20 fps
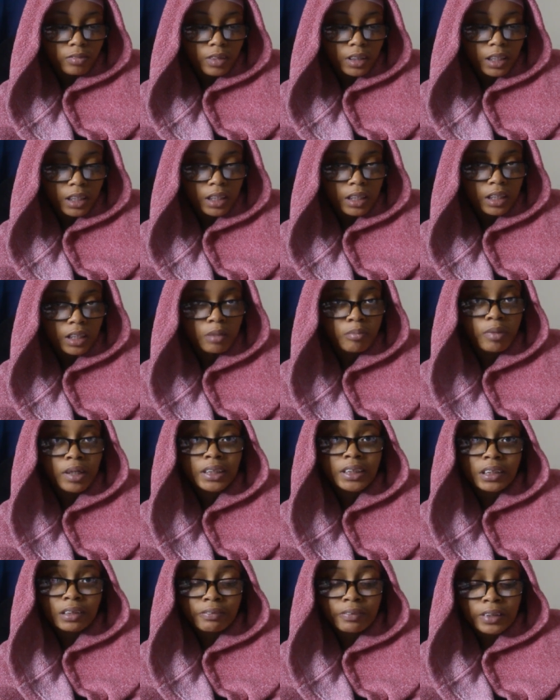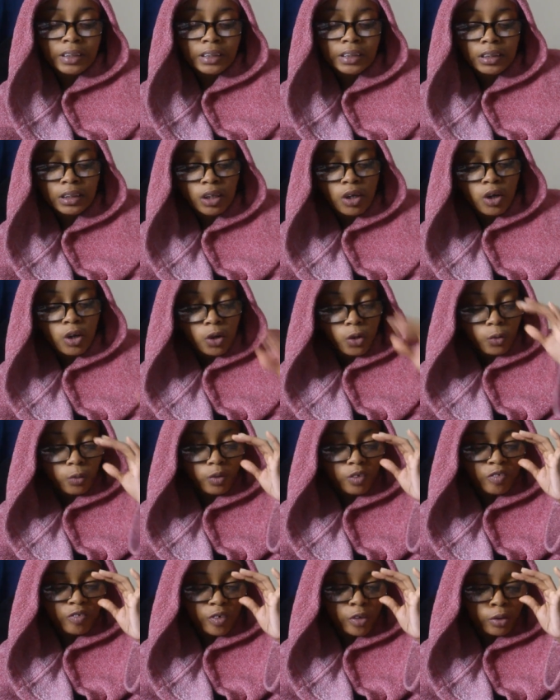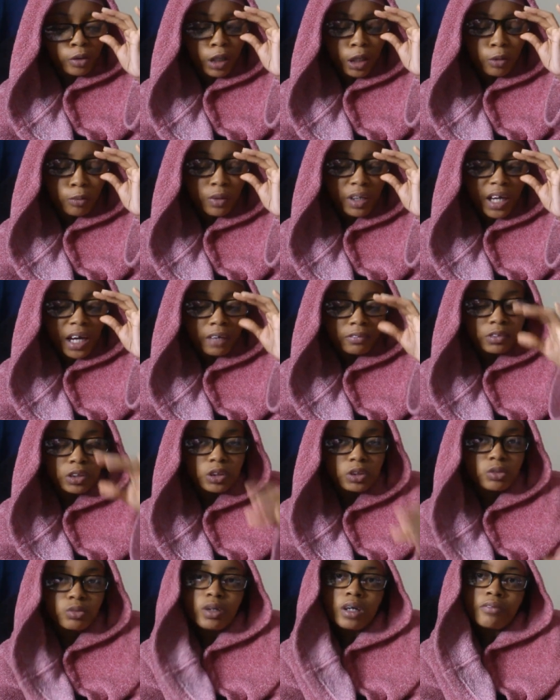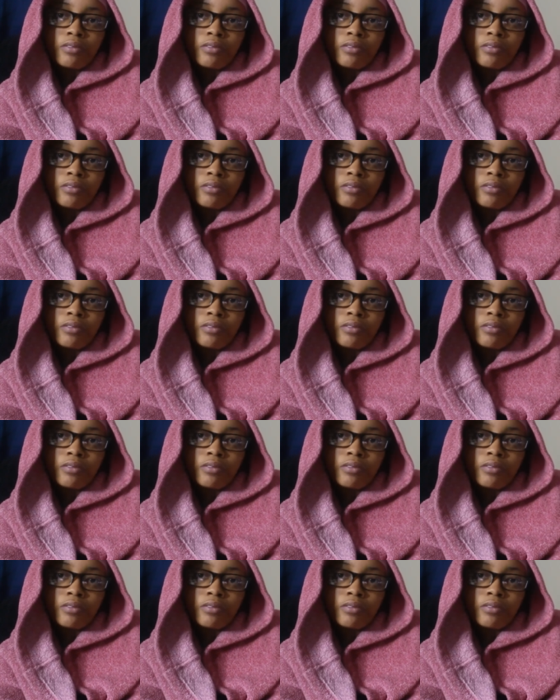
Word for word: getting the best of us we feel like we have to do